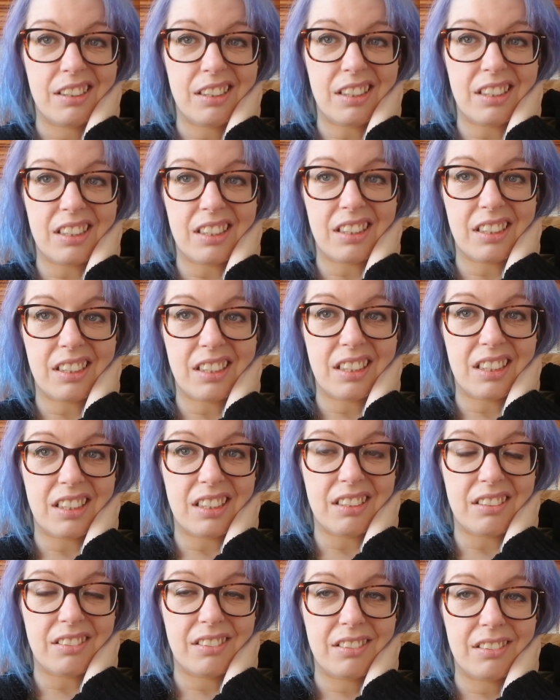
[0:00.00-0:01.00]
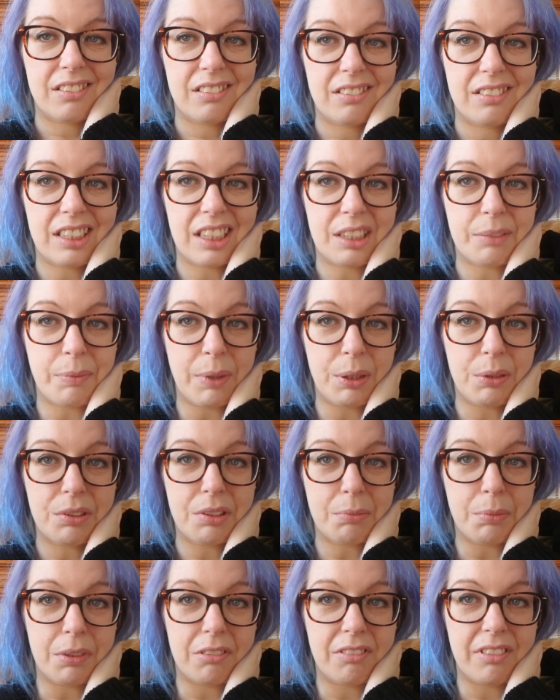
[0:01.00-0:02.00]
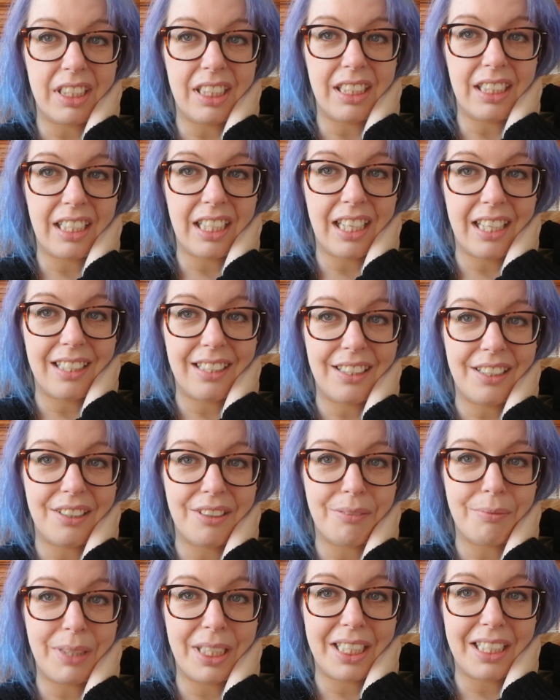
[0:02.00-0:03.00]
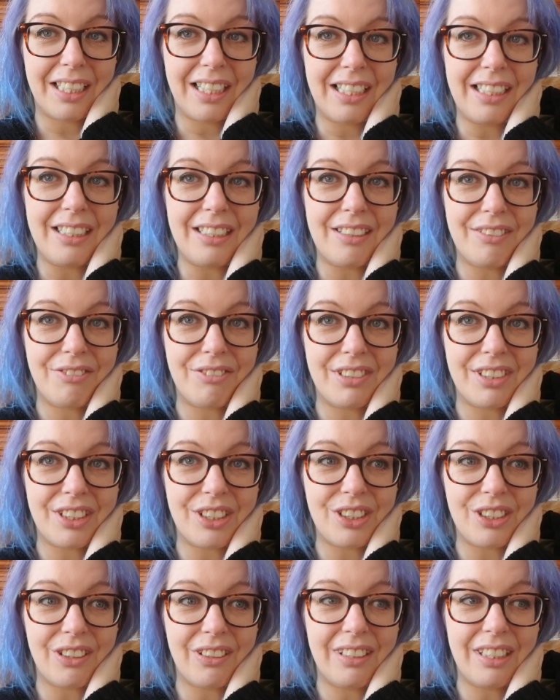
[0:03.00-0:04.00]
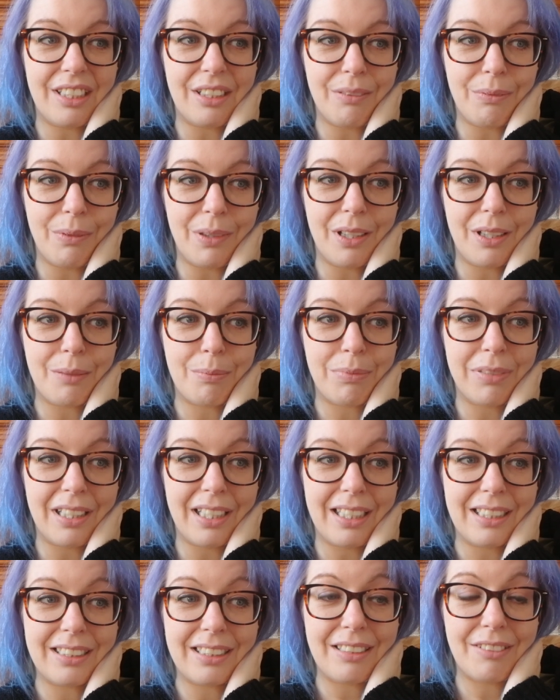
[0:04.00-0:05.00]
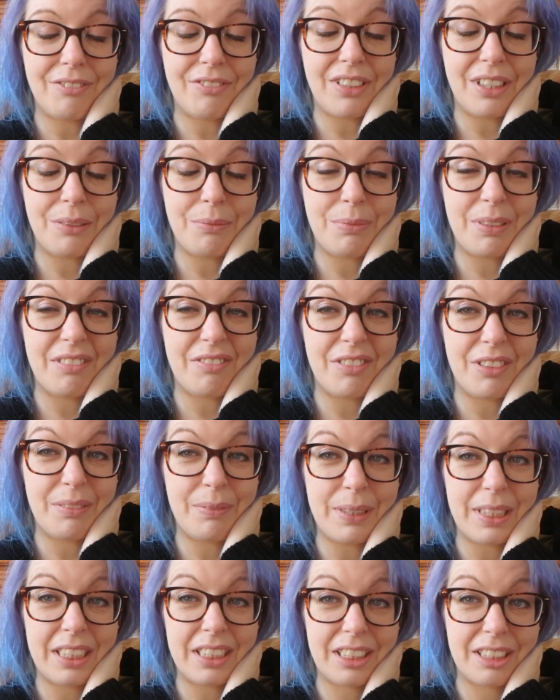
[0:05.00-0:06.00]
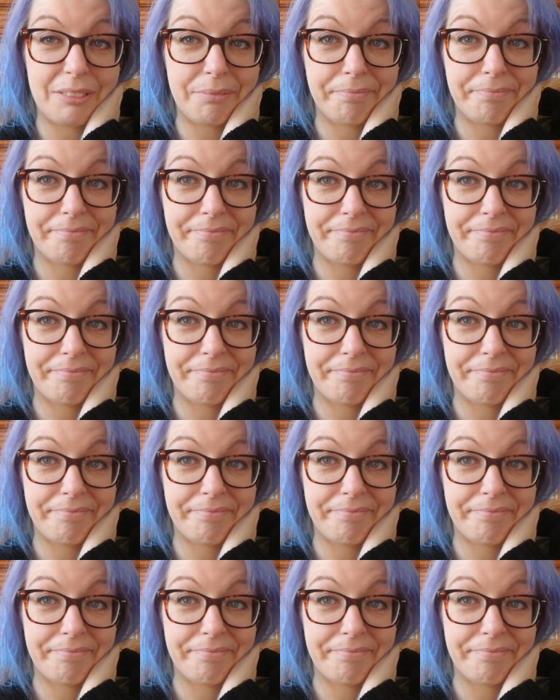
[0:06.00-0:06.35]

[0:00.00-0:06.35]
yeah, you're kind of disposable, really, Kate. You're not making any difference at all in the workplace. And I felt a bit rubbish.